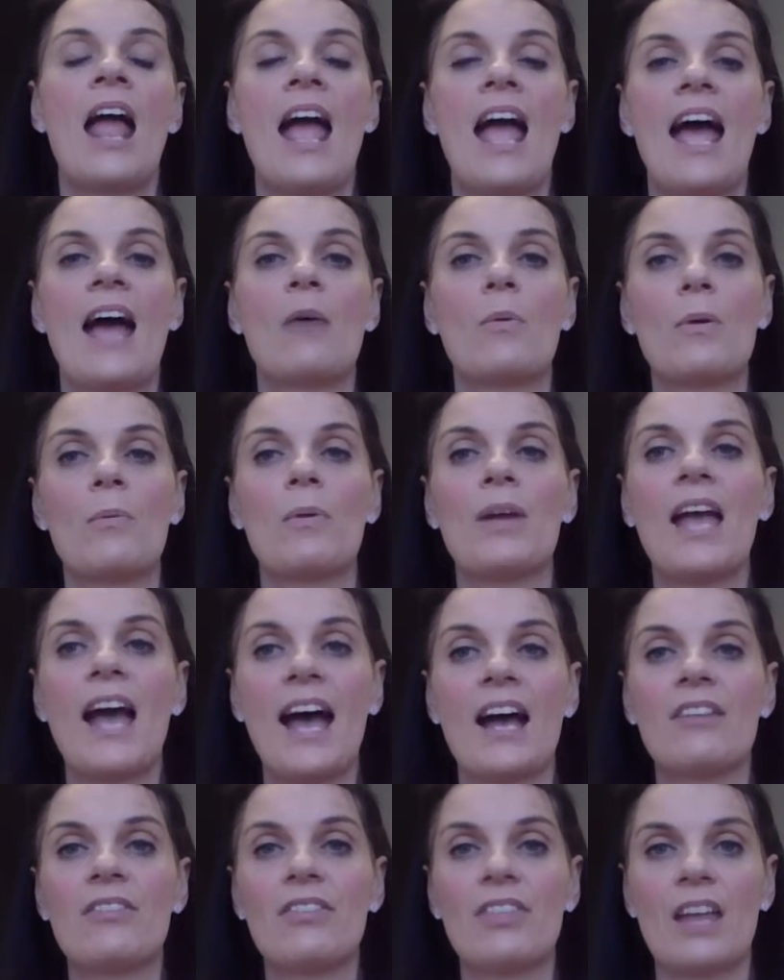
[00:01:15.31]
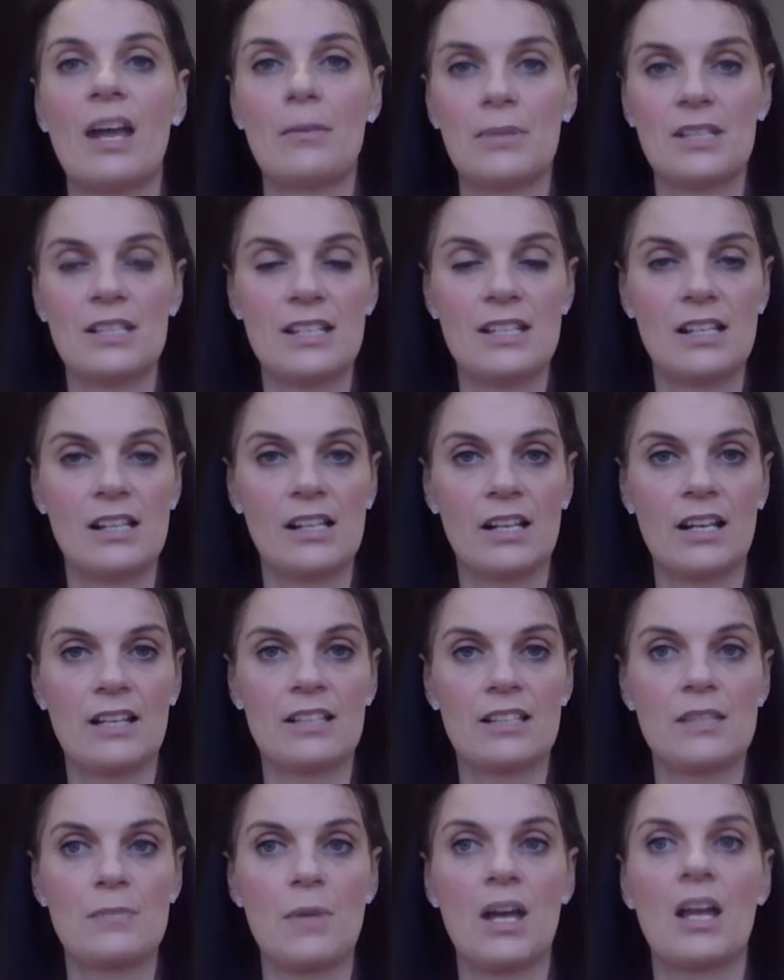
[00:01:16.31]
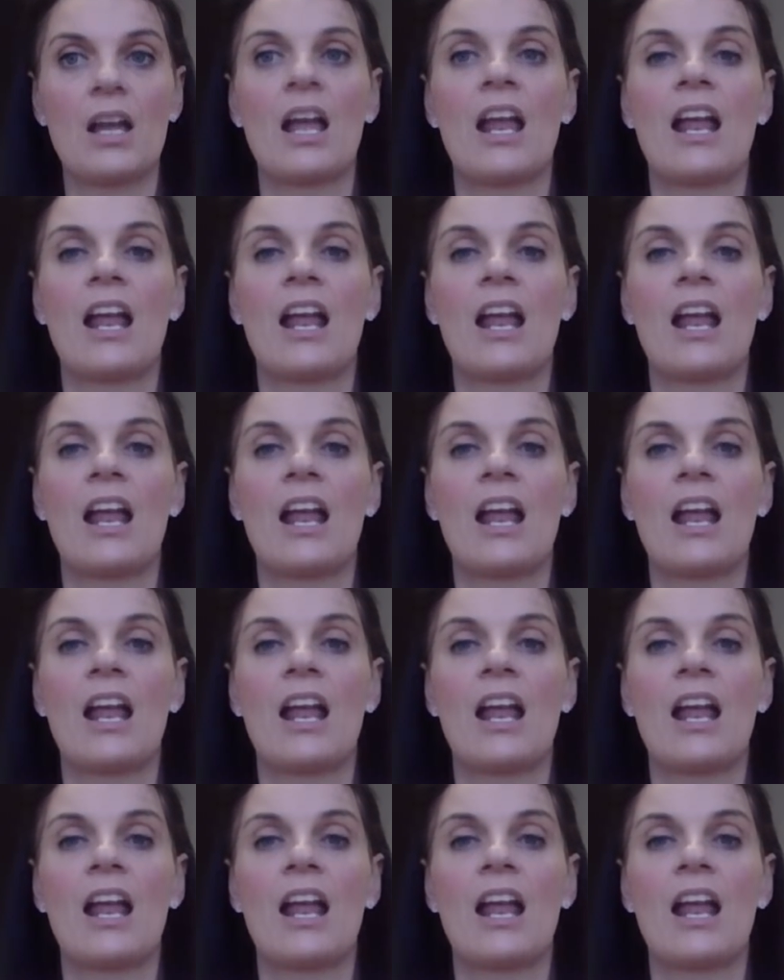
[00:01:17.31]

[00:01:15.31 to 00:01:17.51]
And when we have that particular customer,